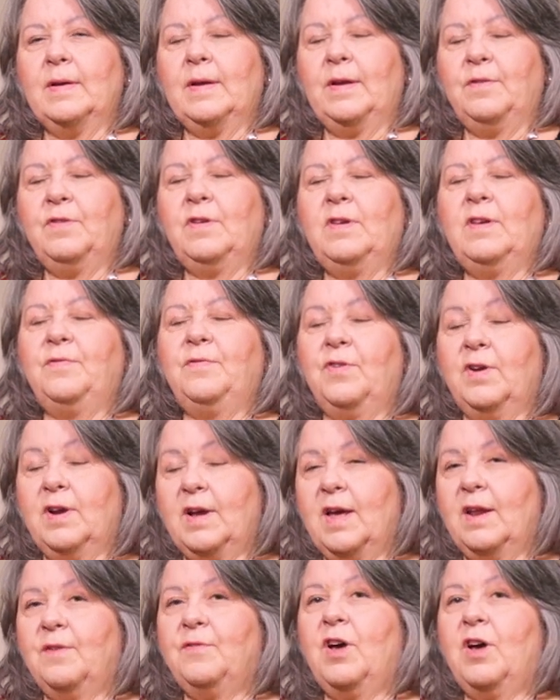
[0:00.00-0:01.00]
It's a
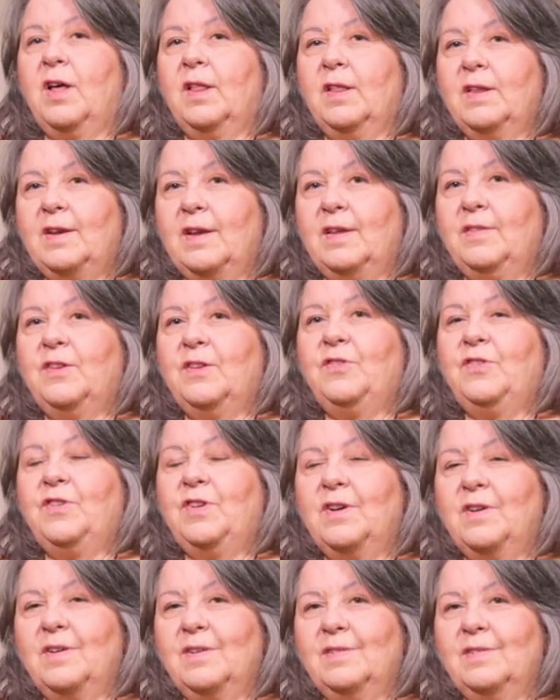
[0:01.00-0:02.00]
different kind of holiday this
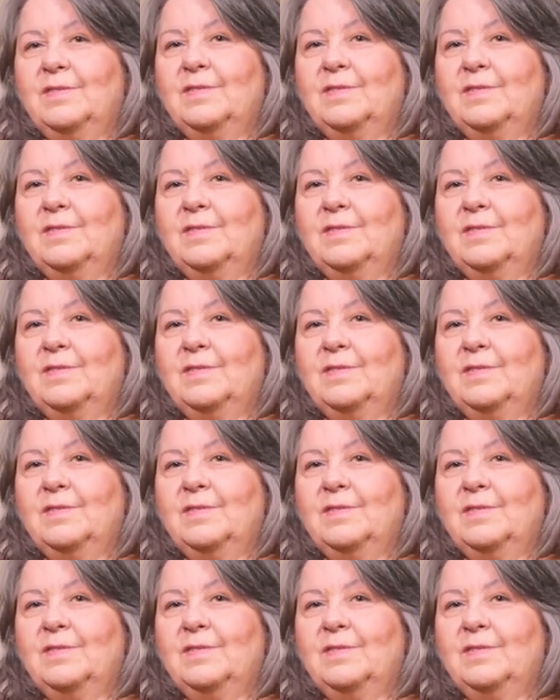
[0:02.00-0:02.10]
year.